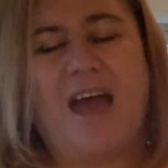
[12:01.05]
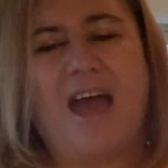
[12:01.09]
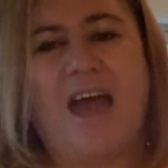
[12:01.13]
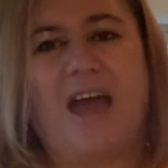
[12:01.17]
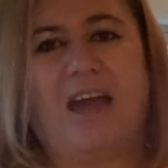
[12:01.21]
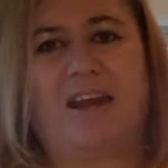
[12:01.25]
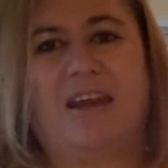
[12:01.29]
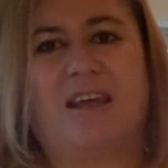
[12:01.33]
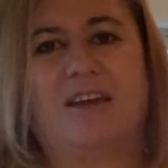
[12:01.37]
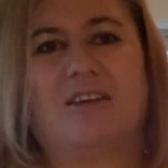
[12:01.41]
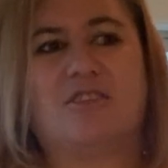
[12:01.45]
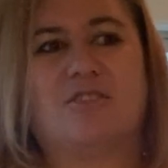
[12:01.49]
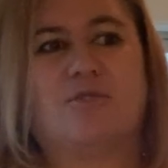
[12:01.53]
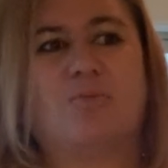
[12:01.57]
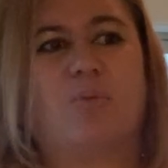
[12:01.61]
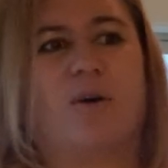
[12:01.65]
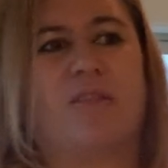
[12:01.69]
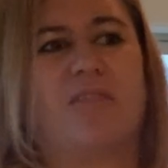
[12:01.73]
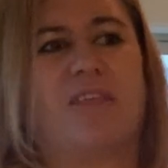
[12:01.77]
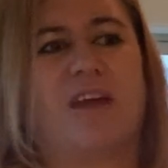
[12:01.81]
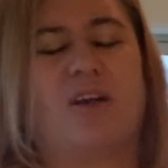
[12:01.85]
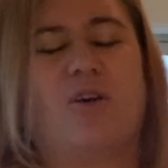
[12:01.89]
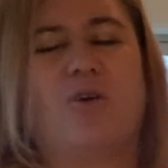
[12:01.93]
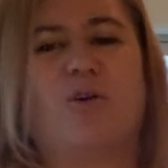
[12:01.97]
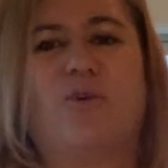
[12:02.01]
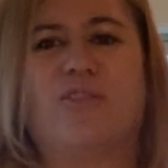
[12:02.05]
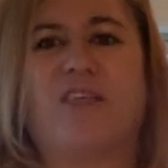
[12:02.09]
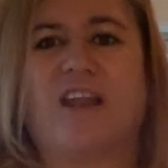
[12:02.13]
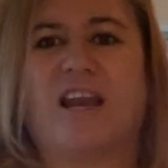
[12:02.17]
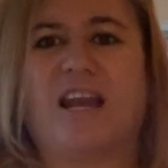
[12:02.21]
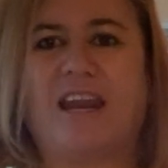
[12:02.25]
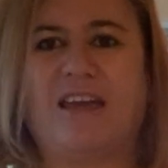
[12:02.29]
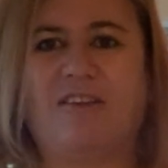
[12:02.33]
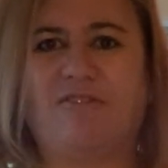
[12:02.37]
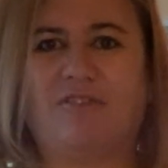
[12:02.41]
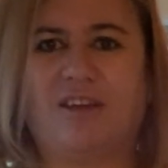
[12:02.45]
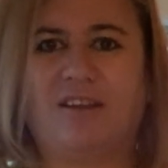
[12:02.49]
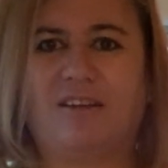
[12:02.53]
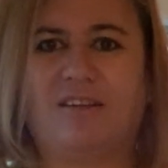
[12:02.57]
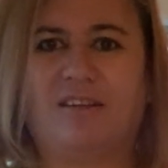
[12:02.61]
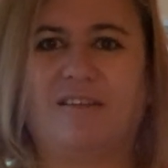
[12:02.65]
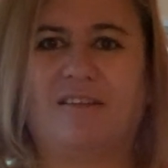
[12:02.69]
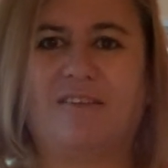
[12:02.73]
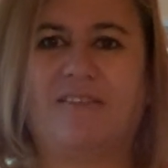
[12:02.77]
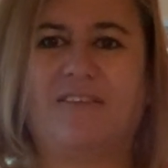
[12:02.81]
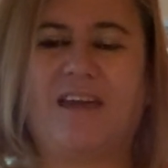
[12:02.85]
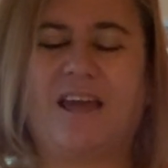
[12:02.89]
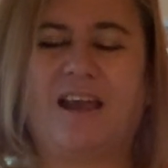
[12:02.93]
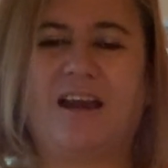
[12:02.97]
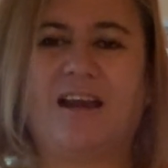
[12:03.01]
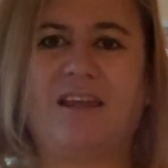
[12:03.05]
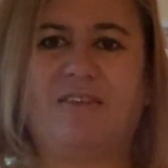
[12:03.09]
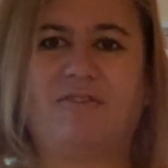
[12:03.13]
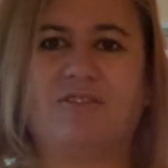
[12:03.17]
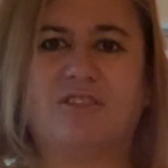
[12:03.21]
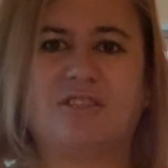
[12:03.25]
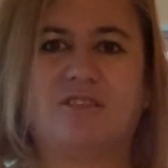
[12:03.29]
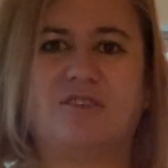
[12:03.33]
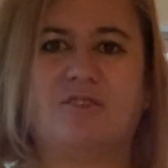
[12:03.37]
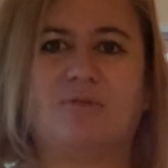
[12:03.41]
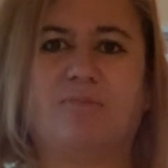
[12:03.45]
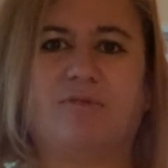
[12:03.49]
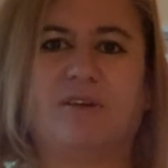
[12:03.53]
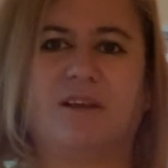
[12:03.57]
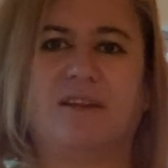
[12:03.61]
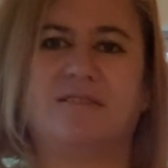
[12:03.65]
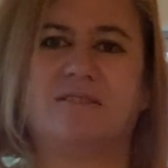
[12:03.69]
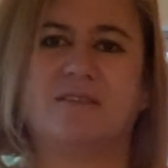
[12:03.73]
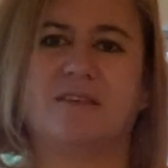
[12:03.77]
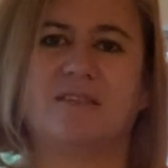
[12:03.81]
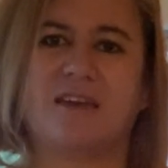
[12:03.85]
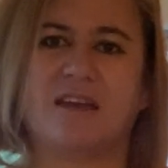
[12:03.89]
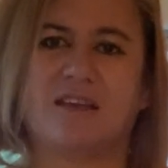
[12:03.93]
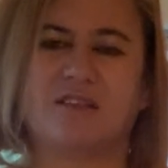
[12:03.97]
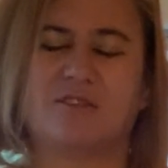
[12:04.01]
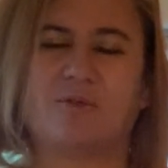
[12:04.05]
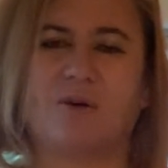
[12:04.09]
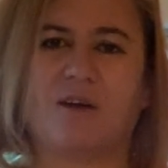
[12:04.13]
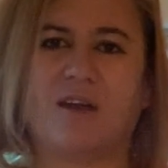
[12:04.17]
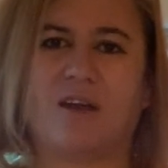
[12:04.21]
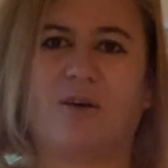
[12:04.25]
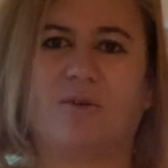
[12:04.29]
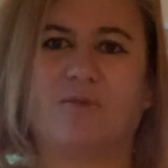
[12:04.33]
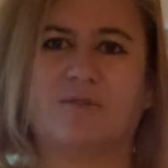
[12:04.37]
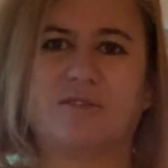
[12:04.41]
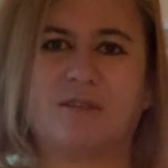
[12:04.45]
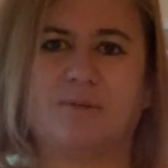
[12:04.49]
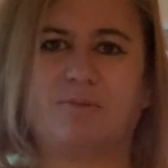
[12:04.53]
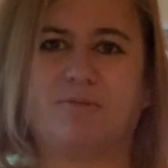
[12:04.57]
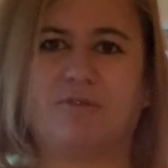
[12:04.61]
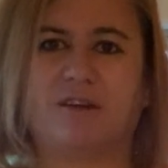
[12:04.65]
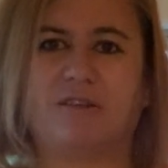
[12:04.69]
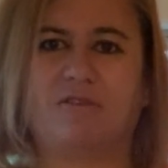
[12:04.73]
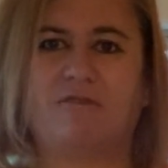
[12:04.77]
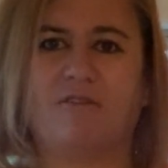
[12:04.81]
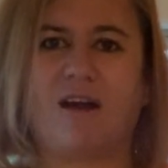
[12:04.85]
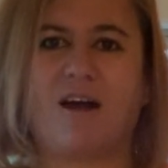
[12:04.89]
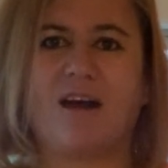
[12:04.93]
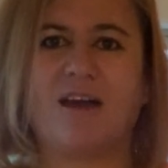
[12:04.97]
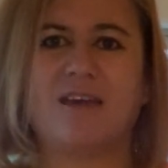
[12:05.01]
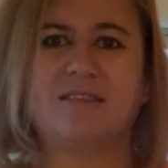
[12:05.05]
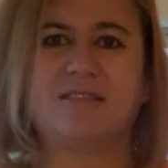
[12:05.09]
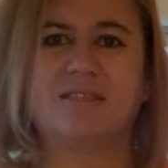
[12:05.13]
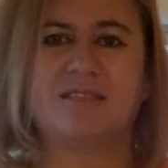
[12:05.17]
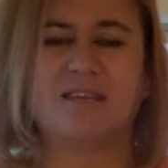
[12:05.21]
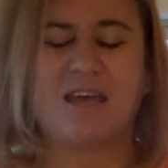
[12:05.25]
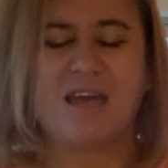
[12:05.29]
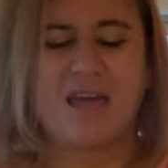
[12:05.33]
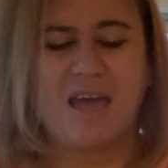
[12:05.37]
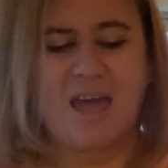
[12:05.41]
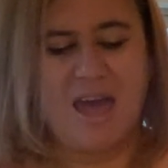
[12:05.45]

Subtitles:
and it's what they call the leaven that leavens your bread. So that's what helps the bread rise.